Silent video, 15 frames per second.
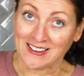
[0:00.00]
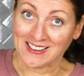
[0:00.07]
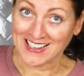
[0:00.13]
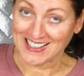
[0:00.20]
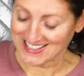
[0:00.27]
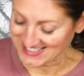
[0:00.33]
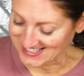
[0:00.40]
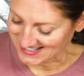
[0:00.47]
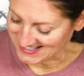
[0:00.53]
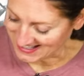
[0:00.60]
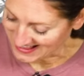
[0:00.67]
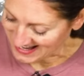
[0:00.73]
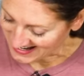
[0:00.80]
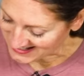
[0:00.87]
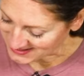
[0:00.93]
All right, this is
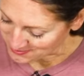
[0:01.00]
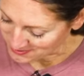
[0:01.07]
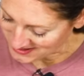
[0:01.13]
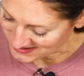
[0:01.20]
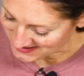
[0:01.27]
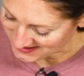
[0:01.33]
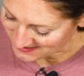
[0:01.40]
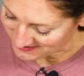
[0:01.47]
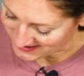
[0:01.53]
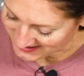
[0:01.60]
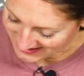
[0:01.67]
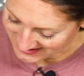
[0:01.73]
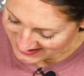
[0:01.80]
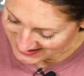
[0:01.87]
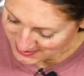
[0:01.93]
the last one, so we're
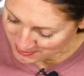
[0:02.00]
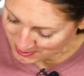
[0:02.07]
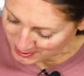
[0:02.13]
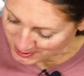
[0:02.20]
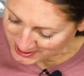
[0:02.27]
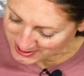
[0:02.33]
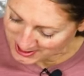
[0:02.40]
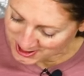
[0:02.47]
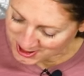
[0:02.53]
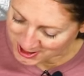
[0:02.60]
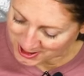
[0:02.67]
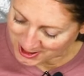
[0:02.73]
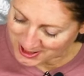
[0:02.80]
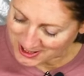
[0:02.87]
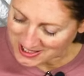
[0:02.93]
going to get this rolled in the
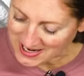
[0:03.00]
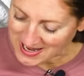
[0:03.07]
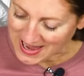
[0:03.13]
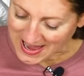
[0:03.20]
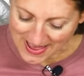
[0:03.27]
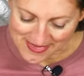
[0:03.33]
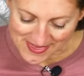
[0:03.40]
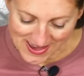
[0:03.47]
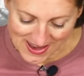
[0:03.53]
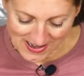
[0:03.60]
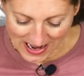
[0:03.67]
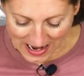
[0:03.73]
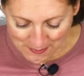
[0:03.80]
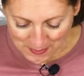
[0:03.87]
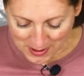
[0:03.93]
sugar, and
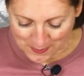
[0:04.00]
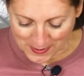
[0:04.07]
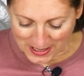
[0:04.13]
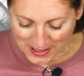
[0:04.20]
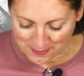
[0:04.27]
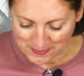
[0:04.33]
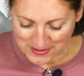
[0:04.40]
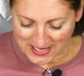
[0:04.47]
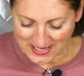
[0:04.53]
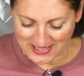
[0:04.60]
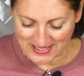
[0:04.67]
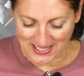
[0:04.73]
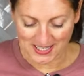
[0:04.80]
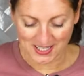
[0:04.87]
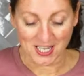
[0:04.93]
then I'm going to pop
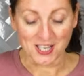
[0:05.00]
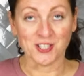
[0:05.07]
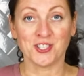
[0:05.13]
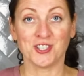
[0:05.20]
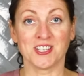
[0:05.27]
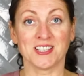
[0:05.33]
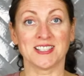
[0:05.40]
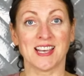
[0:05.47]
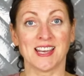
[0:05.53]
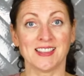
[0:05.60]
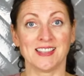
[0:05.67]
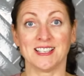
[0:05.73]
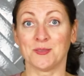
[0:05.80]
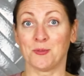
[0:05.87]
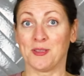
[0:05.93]
these in just
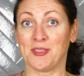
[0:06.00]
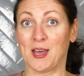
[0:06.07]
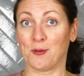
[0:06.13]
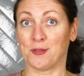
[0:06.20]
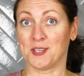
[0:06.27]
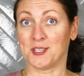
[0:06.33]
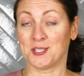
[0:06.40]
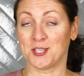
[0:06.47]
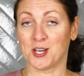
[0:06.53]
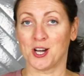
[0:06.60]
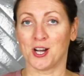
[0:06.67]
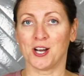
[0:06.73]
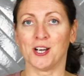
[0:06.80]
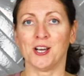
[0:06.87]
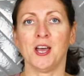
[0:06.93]
like this without the
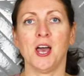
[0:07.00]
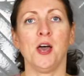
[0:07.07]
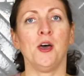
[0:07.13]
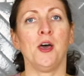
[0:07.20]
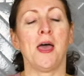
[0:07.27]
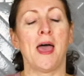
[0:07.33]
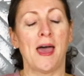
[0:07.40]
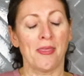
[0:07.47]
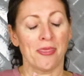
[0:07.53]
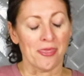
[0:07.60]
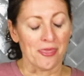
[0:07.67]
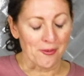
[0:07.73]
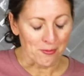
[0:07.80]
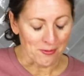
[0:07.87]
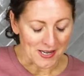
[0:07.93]
star at
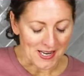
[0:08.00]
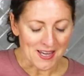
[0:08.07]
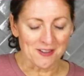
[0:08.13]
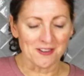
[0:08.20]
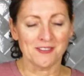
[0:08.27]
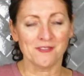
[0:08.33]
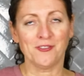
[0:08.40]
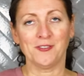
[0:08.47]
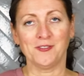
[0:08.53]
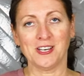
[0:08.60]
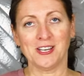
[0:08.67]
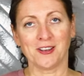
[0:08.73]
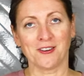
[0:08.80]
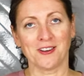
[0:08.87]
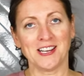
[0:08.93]

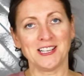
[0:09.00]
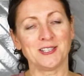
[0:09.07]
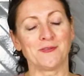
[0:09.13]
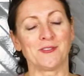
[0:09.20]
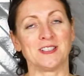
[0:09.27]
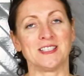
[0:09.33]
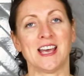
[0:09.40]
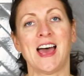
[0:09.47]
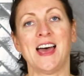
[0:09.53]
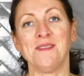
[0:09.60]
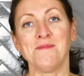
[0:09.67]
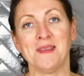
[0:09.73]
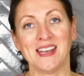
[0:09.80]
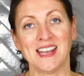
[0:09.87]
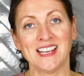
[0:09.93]
350 degrees for
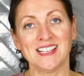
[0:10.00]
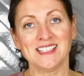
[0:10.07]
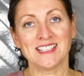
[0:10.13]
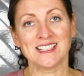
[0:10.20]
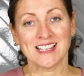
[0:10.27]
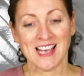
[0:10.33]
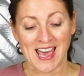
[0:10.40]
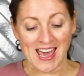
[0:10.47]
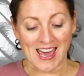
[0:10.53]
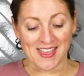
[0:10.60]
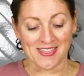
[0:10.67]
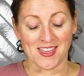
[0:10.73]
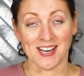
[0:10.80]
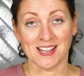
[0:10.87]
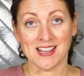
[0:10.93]
10 minutes,
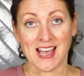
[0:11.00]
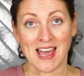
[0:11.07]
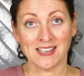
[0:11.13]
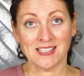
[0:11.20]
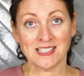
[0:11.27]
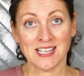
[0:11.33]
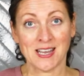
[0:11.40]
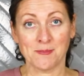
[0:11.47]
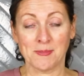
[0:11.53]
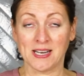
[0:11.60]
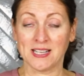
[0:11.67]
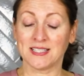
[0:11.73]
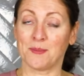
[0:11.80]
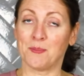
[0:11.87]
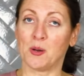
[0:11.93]
and then at the end of 10
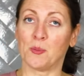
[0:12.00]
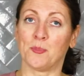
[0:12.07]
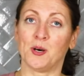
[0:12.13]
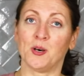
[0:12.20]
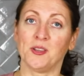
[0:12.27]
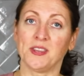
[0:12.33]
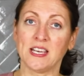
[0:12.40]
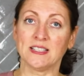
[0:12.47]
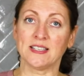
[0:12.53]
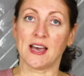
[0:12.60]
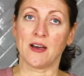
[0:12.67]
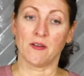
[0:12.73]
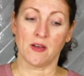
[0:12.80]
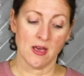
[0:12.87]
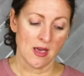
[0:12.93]
minutes I'm going to pull these
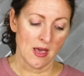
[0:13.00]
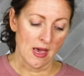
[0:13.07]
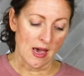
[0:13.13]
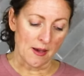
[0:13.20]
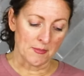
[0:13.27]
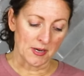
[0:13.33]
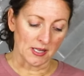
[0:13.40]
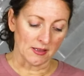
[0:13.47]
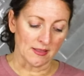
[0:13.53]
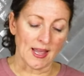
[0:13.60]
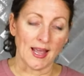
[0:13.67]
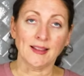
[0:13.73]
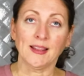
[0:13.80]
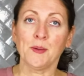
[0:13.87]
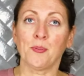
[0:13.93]
out. I'm going to
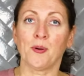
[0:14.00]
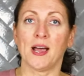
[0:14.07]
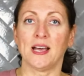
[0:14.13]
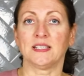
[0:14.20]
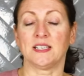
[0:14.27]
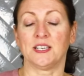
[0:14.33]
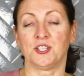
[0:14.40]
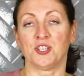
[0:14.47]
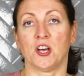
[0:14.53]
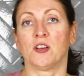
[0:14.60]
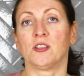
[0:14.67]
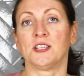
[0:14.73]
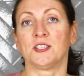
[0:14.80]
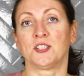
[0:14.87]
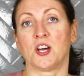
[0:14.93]
lightly press a
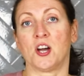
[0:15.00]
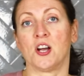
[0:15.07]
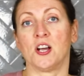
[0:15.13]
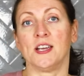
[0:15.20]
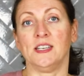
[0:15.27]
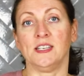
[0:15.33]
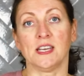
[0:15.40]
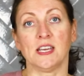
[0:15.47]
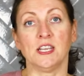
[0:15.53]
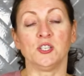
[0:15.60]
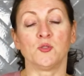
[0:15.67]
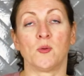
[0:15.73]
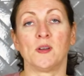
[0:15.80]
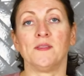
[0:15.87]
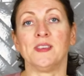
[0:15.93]
chocolate star into
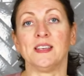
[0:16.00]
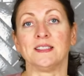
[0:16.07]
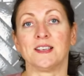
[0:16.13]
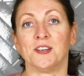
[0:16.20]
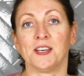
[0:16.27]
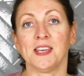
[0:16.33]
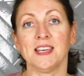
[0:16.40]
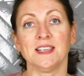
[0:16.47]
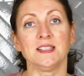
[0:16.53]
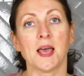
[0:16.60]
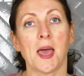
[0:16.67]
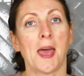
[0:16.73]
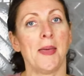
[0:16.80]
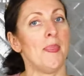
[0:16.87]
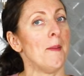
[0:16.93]
each one of these cookies
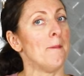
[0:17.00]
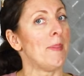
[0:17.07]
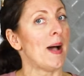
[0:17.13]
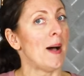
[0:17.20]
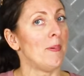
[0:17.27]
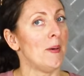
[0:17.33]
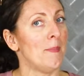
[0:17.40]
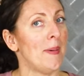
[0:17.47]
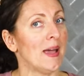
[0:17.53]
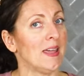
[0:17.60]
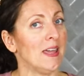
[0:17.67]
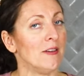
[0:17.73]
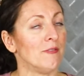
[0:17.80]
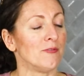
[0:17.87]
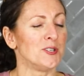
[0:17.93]
and then pop it
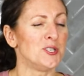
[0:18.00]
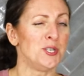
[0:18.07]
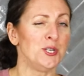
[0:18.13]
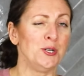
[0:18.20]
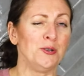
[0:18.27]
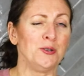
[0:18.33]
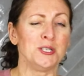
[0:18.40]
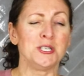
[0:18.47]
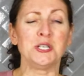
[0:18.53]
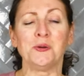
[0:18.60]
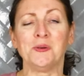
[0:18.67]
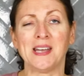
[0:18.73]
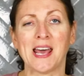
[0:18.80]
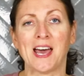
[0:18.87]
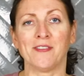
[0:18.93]
back in for 2 to
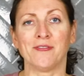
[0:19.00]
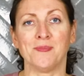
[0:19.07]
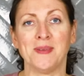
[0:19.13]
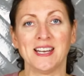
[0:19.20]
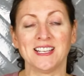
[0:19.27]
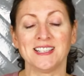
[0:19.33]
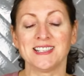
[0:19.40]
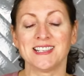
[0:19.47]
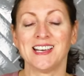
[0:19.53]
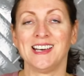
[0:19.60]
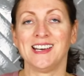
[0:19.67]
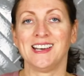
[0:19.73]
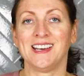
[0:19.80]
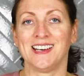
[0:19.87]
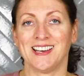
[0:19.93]
2.5 minutes,
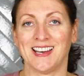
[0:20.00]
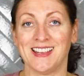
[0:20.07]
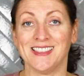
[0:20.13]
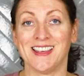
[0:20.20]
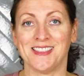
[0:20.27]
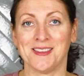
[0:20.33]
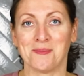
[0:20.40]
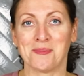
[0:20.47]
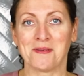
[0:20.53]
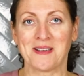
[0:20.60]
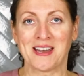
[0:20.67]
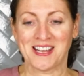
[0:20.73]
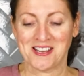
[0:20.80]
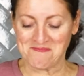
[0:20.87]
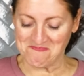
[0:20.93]
and then they'll be
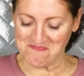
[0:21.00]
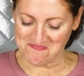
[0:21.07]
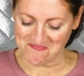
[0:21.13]
ready.